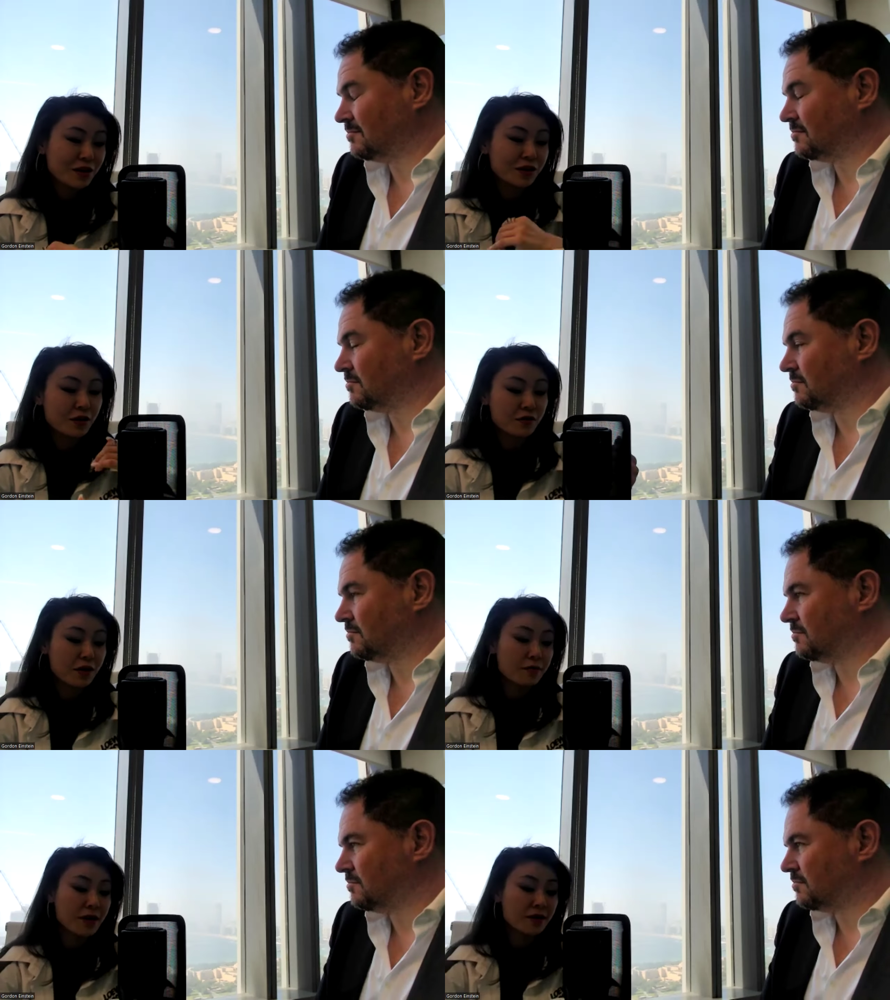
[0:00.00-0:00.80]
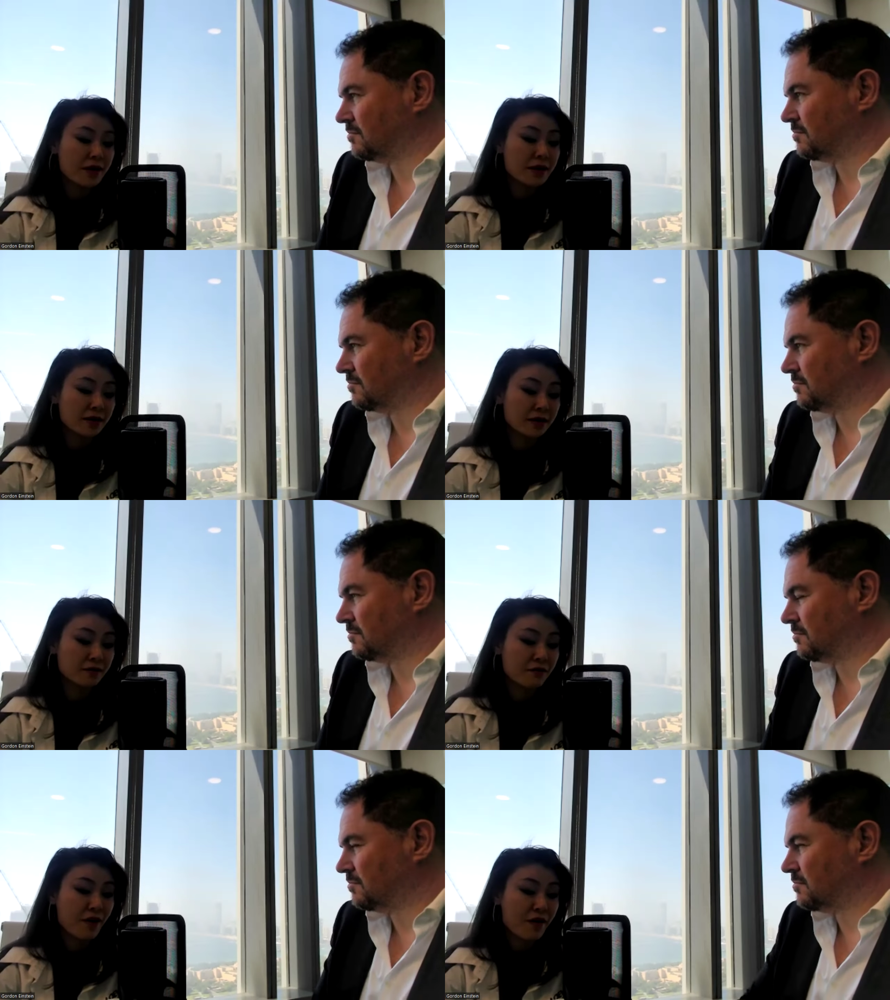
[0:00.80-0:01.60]
Speaker 1: so, and mean, this
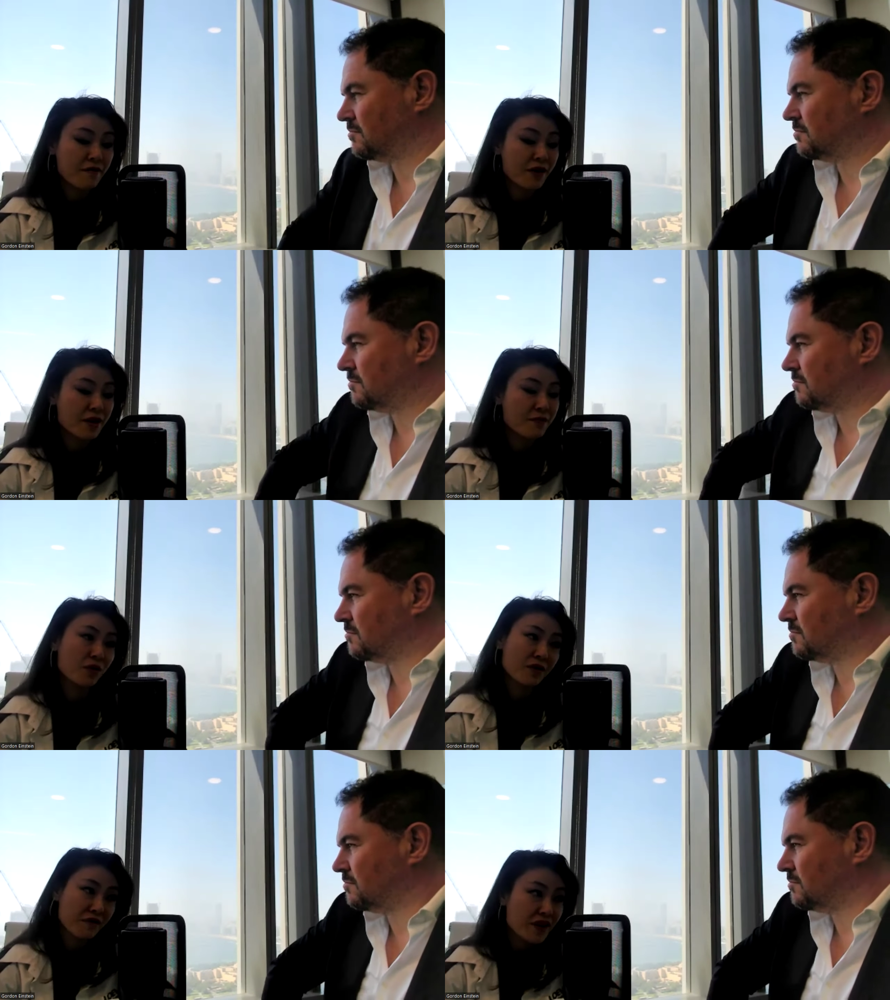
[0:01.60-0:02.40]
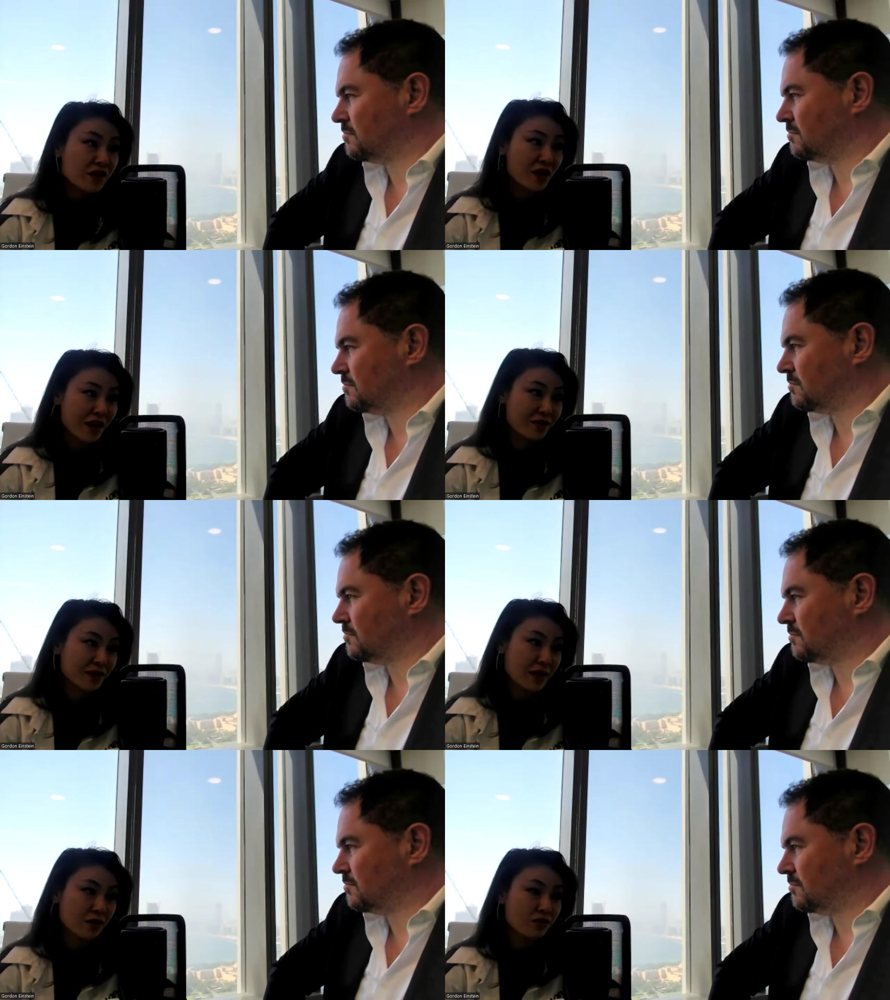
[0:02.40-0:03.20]
this very, very important feature, like I
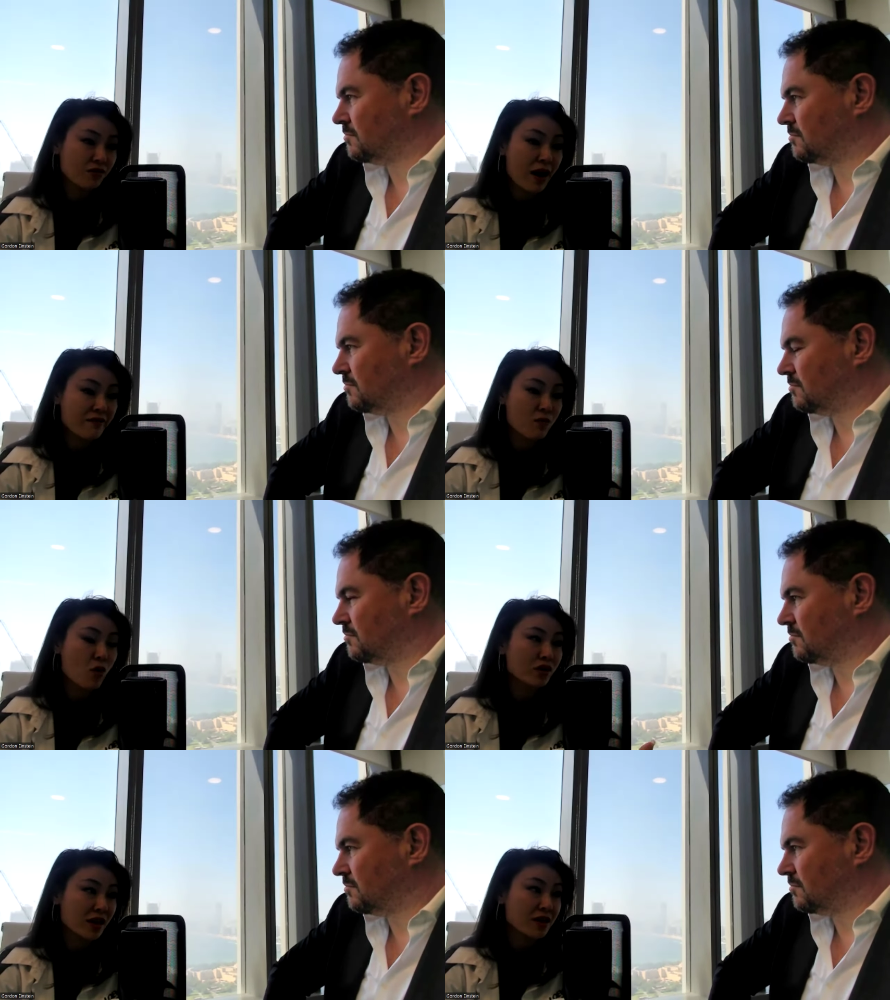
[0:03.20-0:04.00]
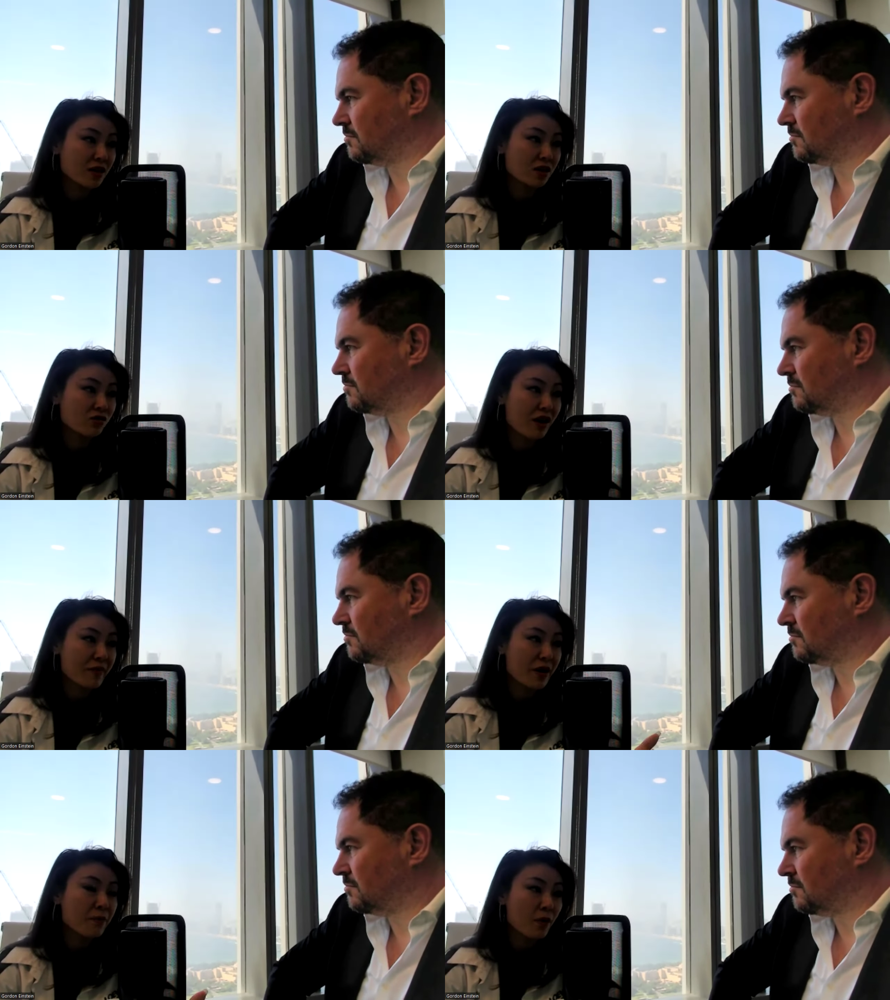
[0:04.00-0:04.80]
said, to drive more attention, to
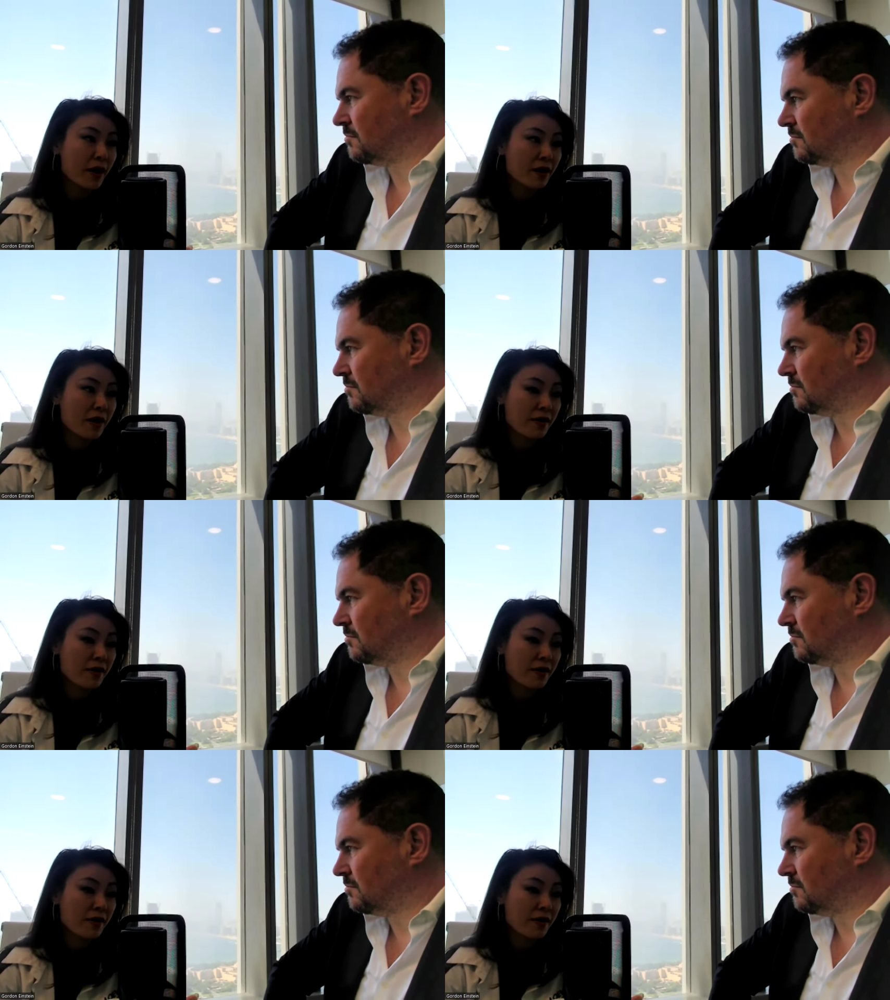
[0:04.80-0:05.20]
drive people in,